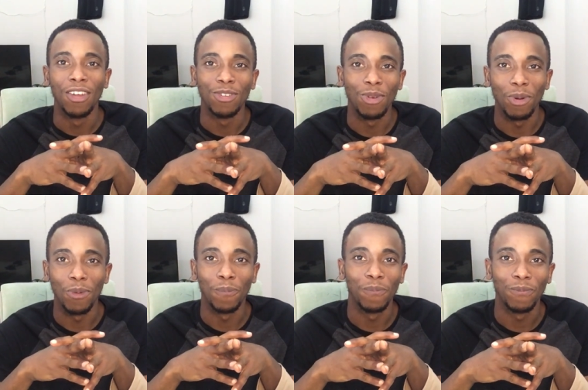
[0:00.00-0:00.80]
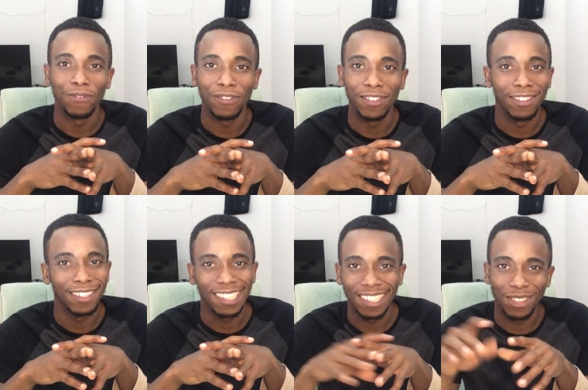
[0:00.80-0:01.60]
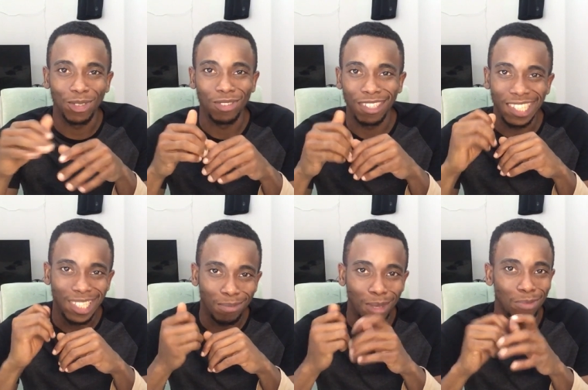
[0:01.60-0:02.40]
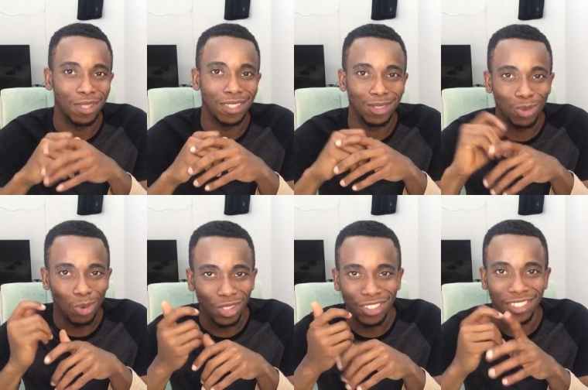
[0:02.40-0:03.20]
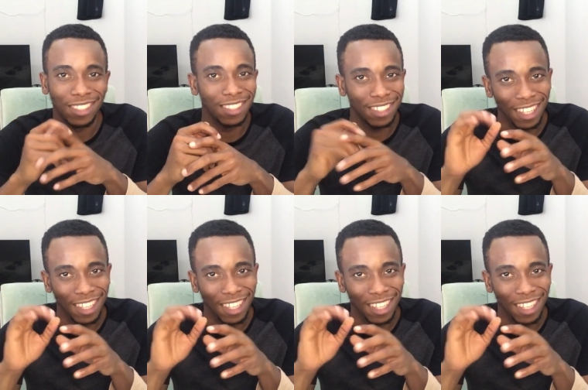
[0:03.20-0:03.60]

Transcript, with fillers: So, you know, click my page, watch it.